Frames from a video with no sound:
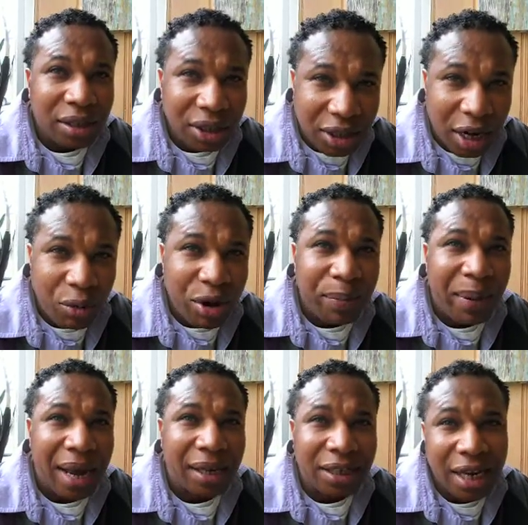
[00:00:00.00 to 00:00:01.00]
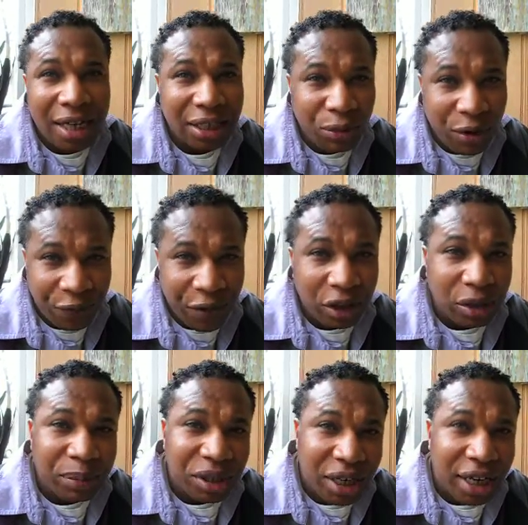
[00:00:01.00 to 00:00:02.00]
to say we apologize that we failed to
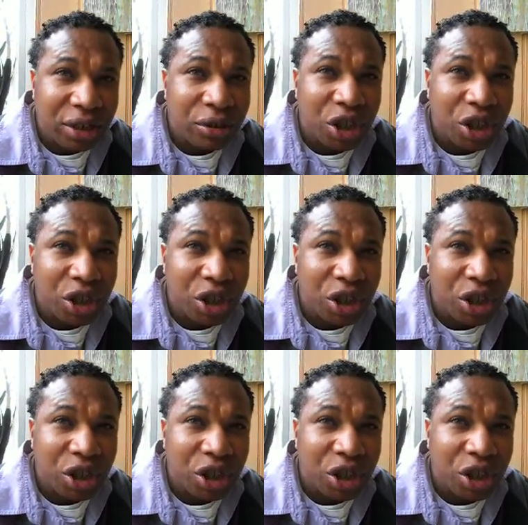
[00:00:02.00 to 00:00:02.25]
protect your